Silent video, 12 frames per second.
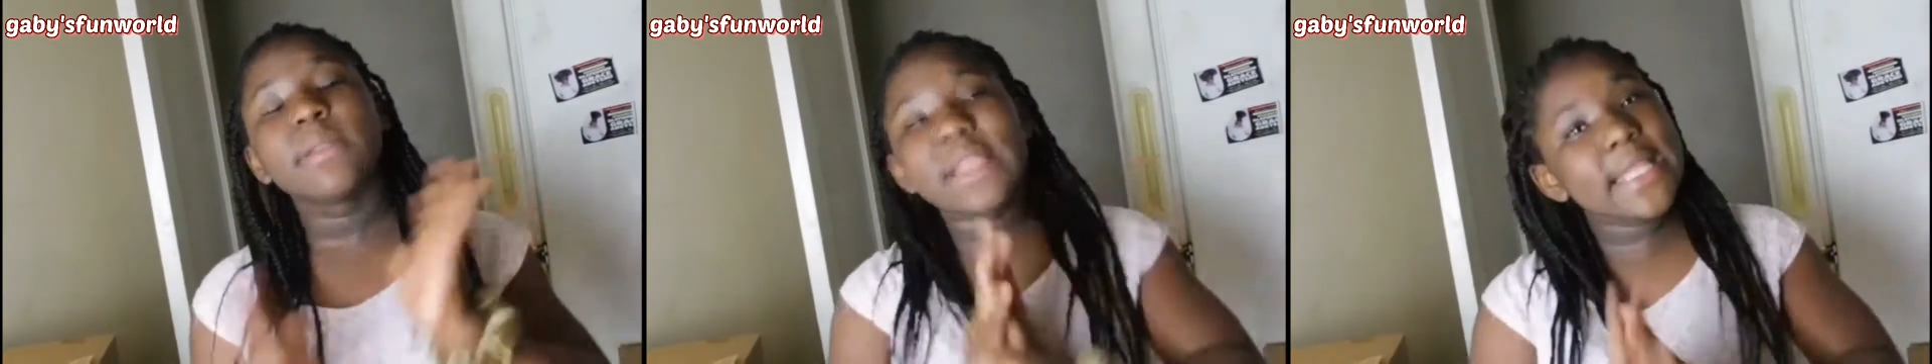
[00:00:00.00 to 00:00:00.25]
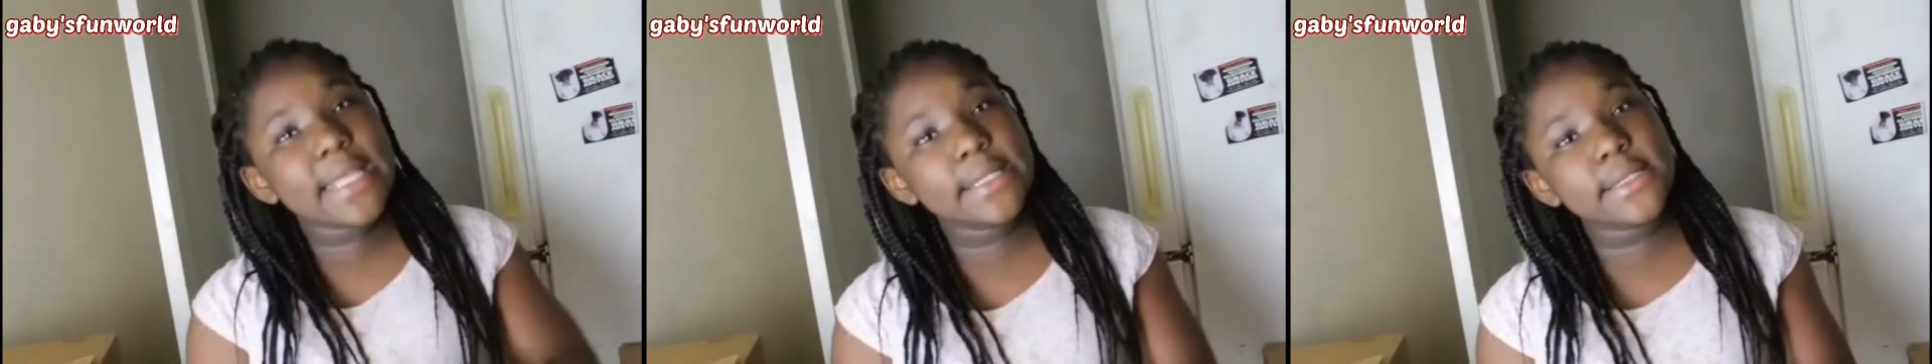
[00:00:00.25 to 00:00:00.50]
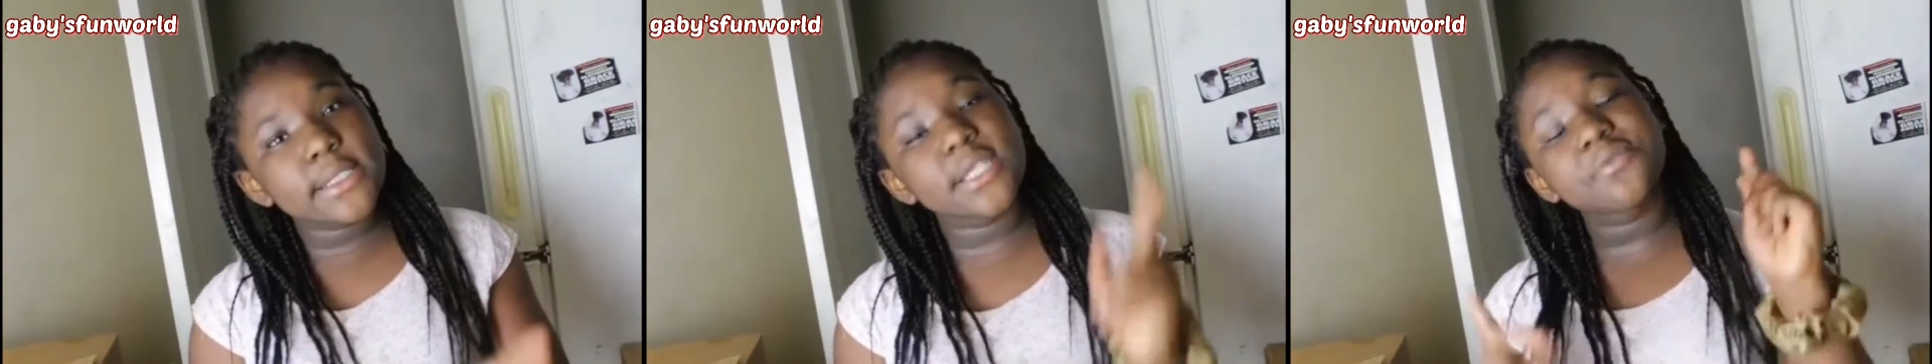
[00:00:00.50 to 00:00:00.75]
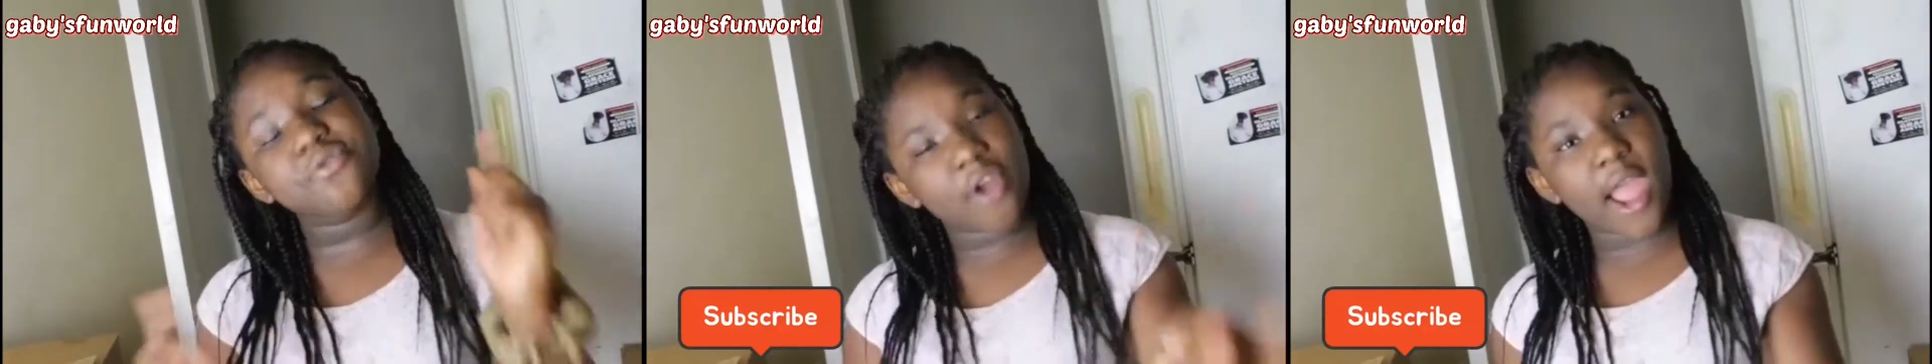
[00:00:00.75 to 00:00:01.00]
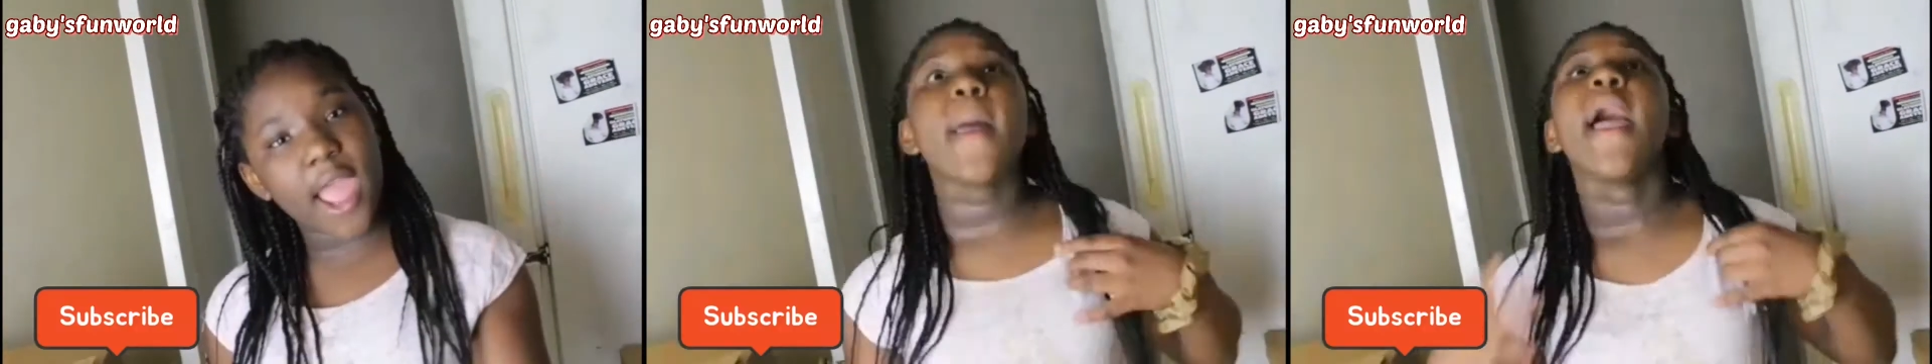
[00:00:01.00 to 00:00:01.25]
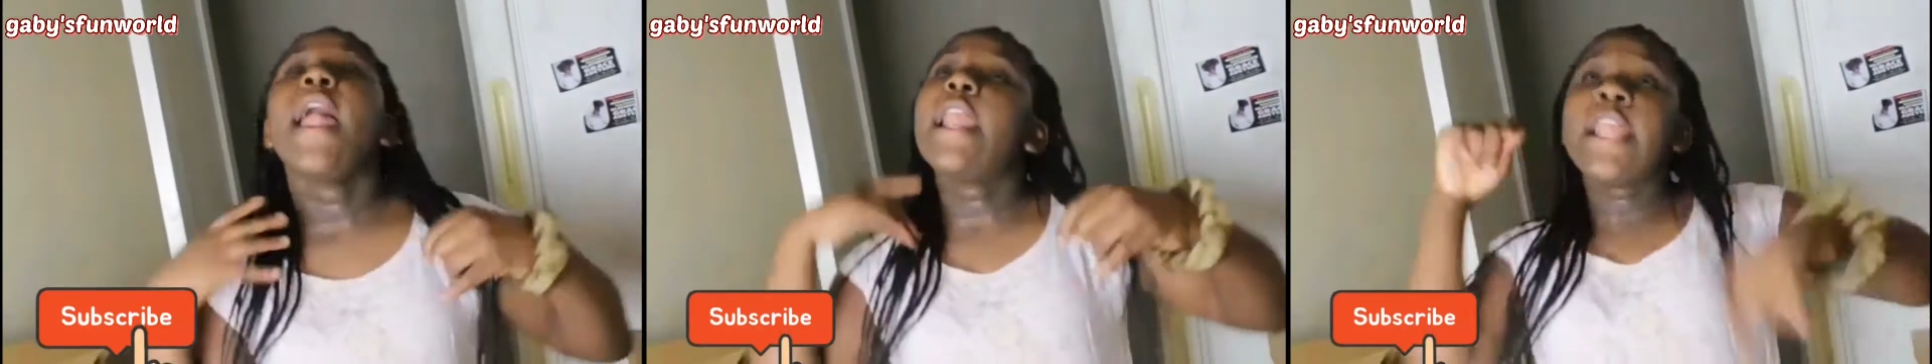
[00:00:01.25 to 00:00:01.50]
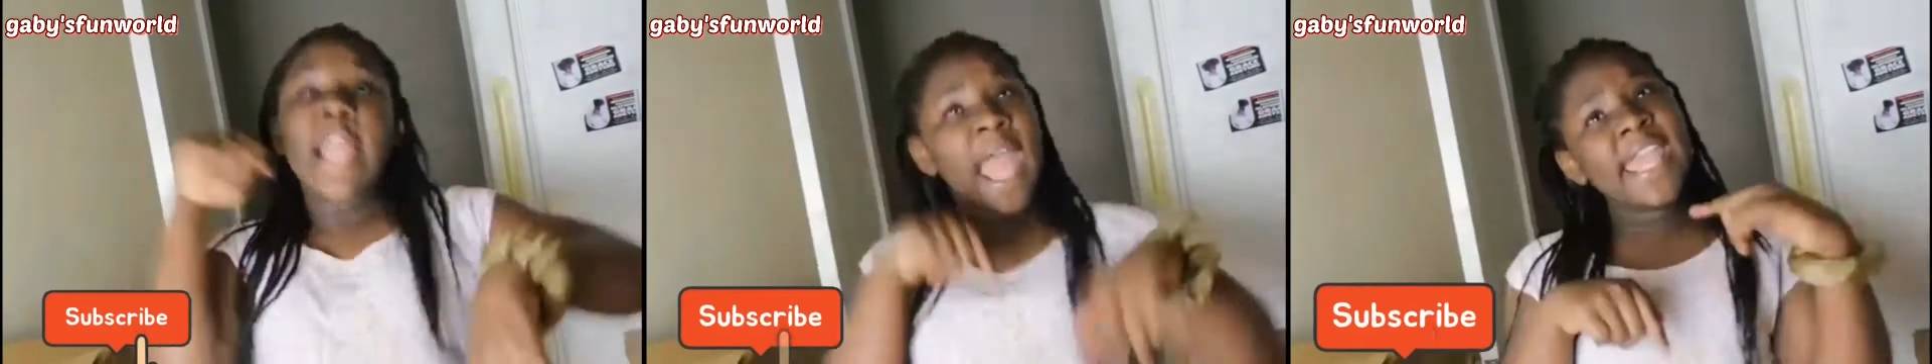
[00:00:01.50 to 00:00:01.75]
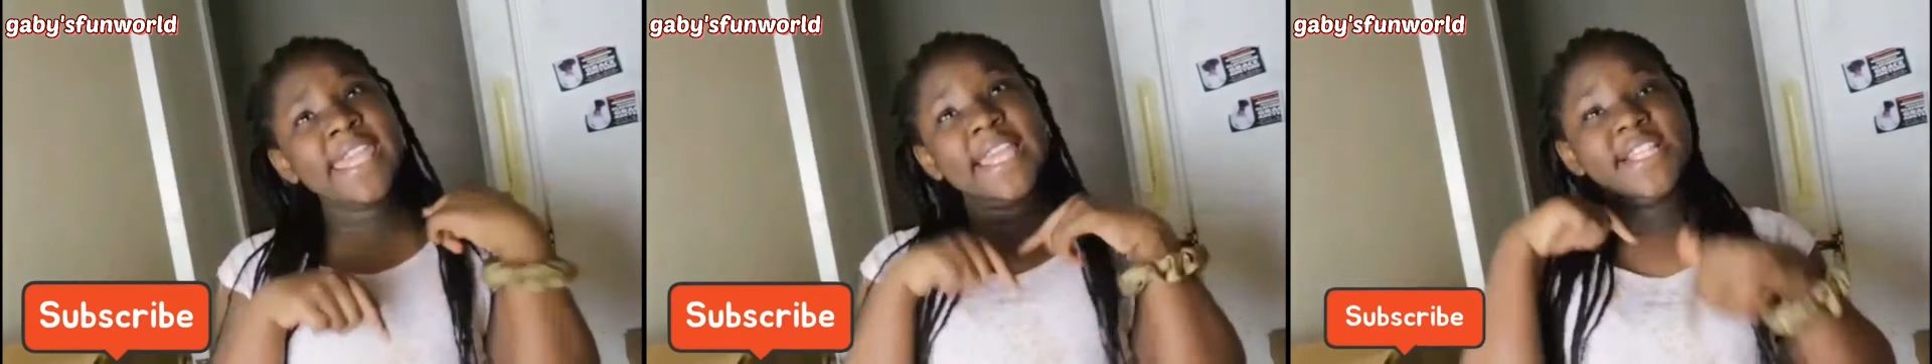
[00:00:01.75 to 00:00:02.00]
Please subscribe,
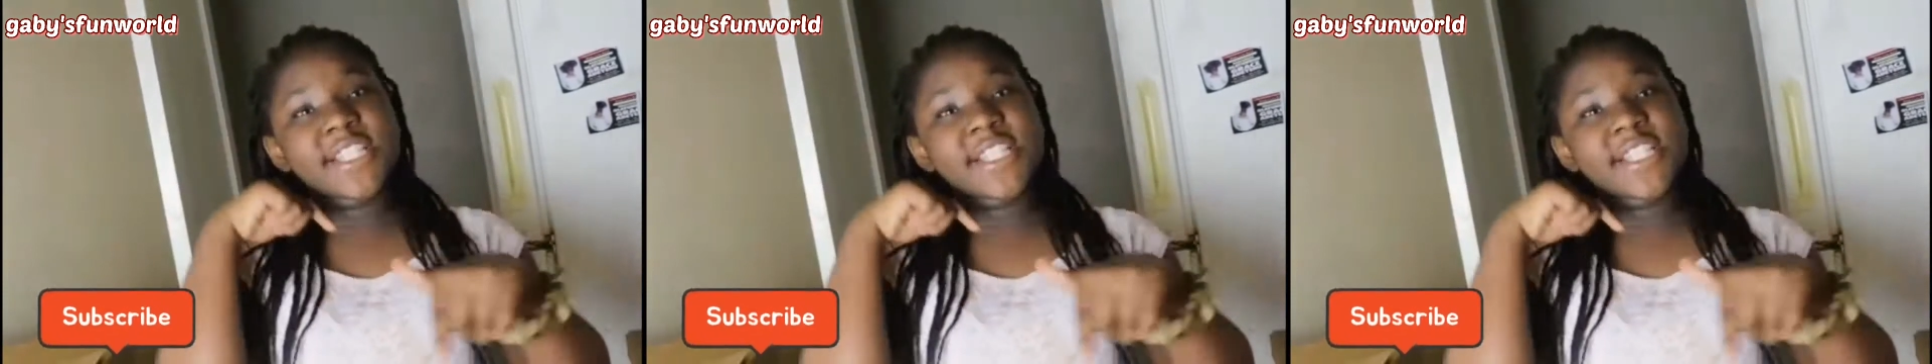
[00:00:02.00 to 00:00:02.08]
like,